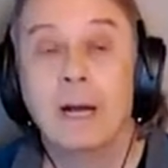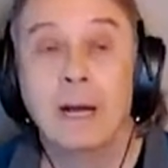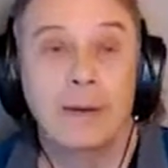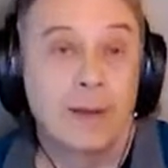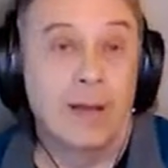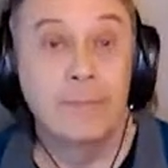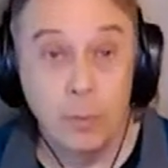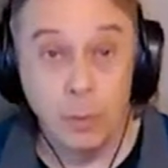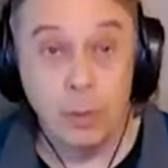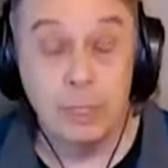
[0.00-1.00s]
I've
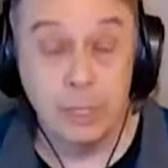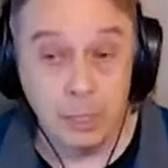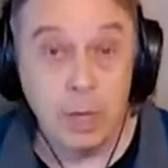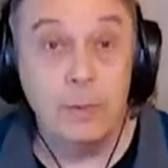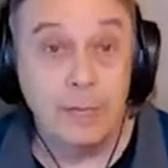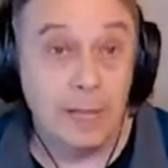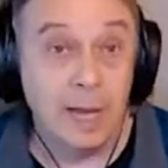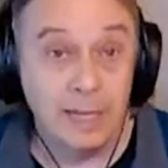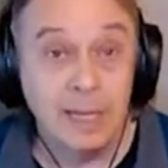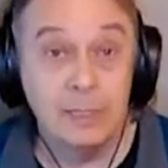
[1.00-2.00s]
been working alone a
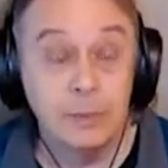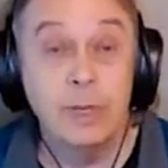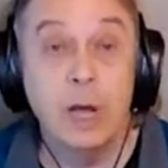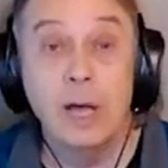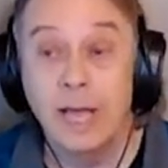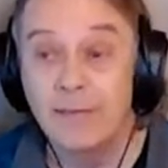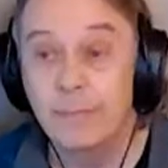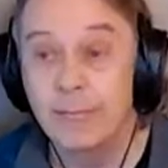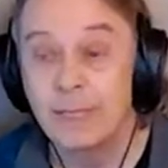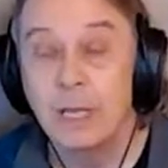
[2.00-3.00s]
lot, as we all
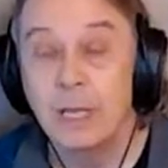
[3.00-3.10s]
have been.